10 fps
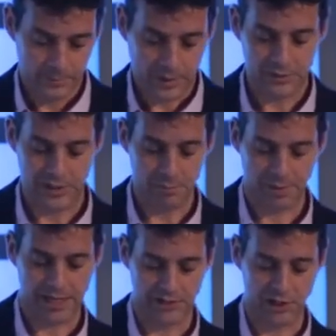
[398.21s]
Obviously, our
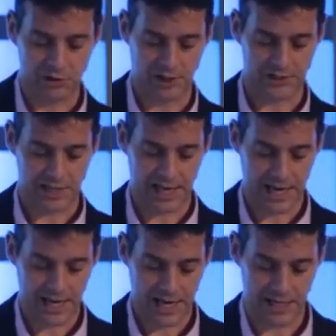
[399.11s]
biggest interest
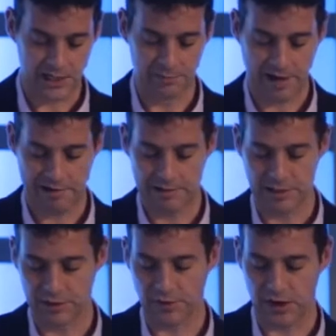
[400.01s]
lay in comparing
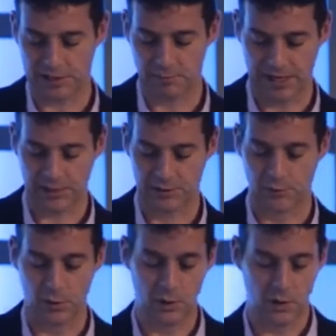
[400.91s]
the device mix
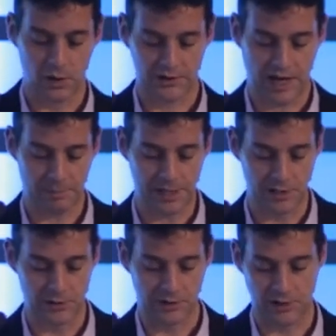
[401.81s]
for tablet
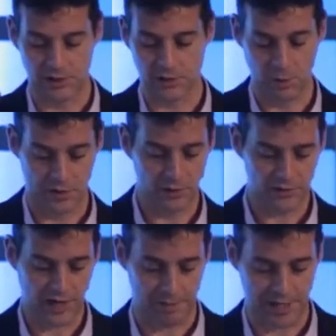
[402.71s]
users with
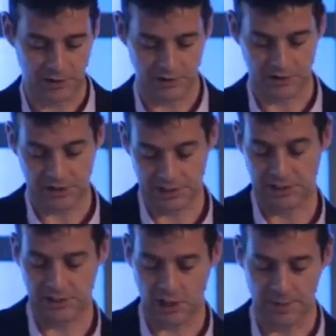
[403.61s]
non-tablet users to
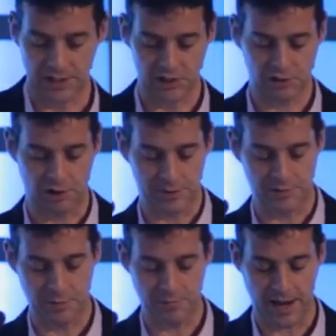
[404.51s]
determine the
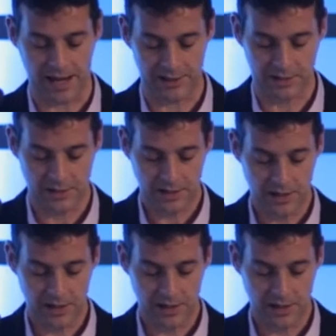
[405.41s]
disruptive impact